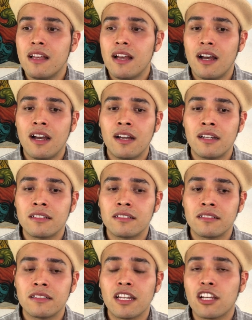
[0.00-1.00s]

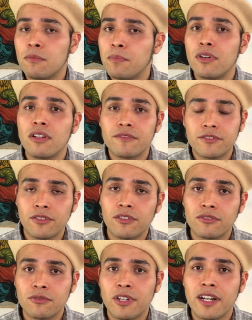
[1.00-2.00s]
and a couple of
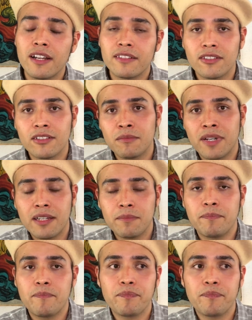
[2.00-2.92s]
stores where I sold my